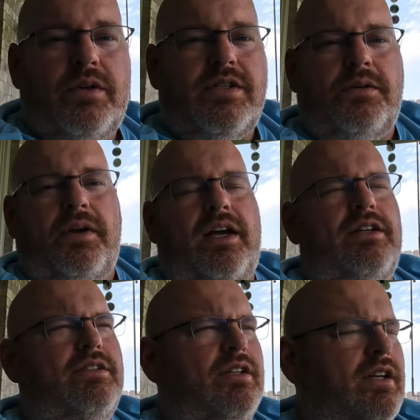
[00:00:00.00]
what's up
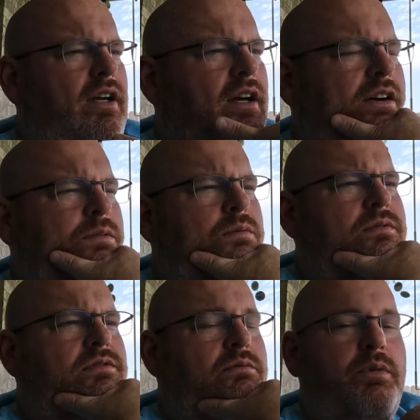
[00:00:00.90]
guys um,
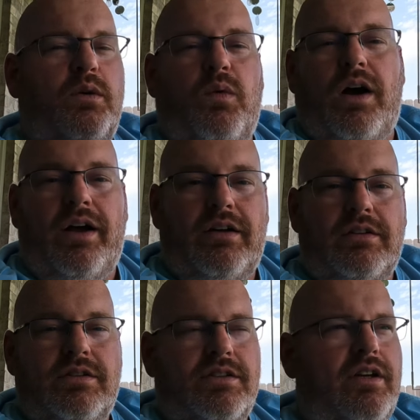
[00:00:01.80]
it's been a
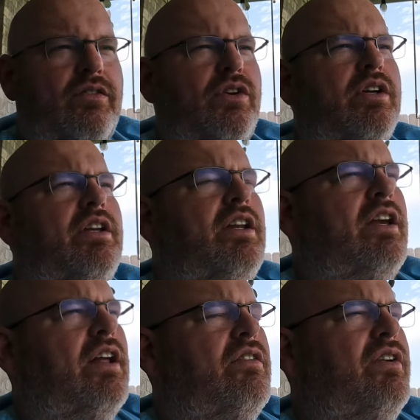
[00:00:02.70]
while since I've done
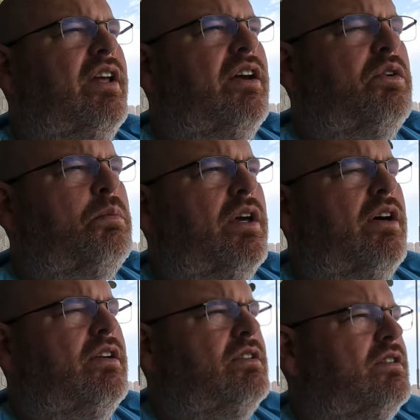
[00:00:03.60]
any kind of video to be
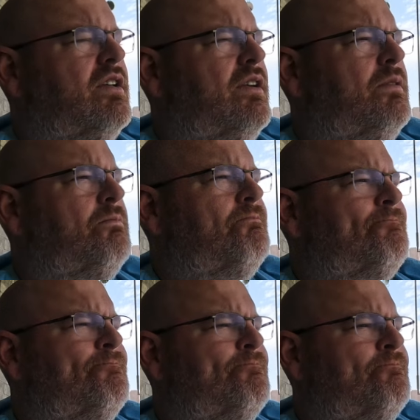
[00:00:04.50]
honest um,
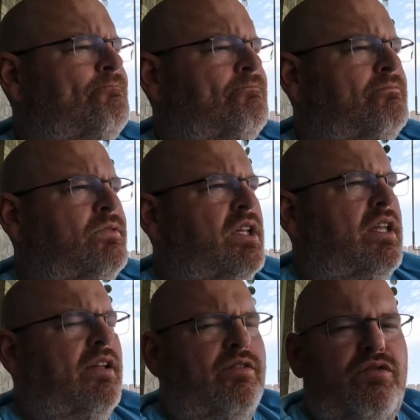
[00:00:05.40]

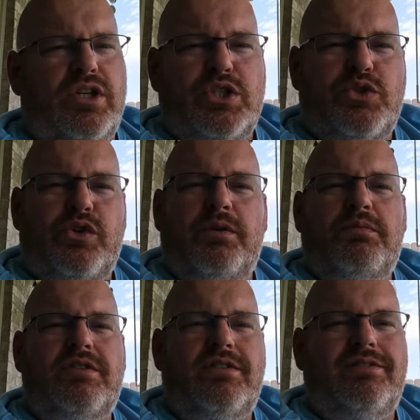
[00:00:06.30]
fishing
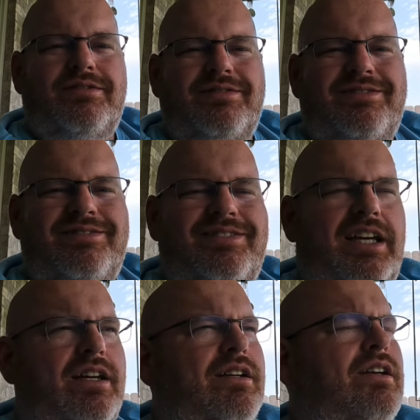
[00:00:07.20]
trips and,
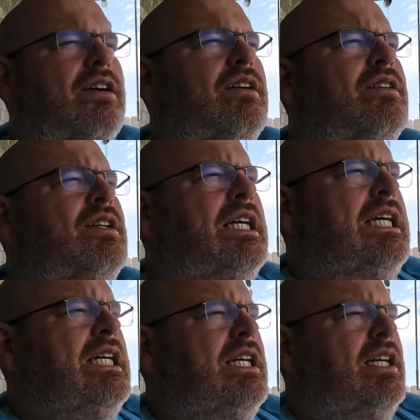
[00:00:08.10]
and
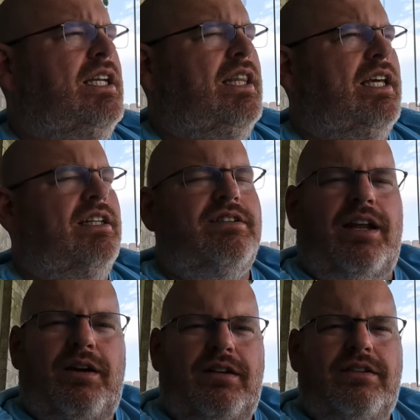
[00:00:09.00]
uh, things
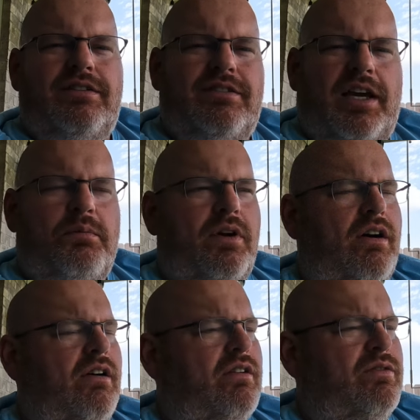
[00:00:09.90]
kind of tapered
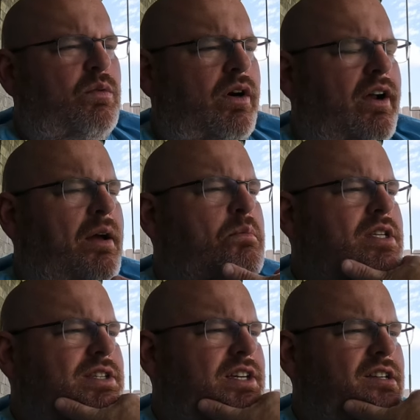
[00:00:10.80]
off work got
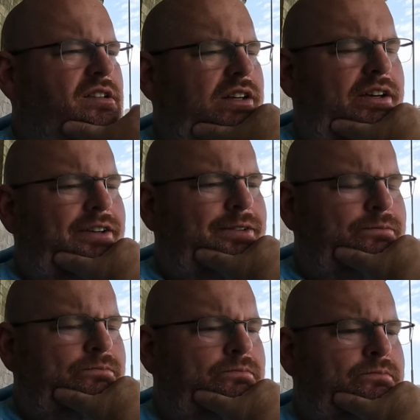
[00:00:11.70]
busy
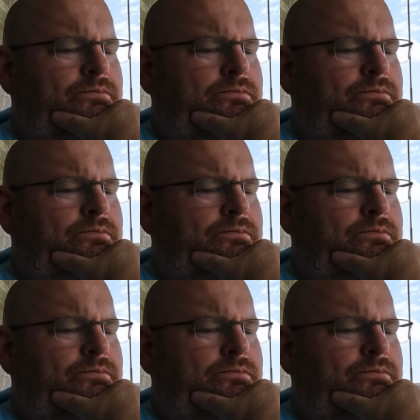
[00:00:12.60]
um,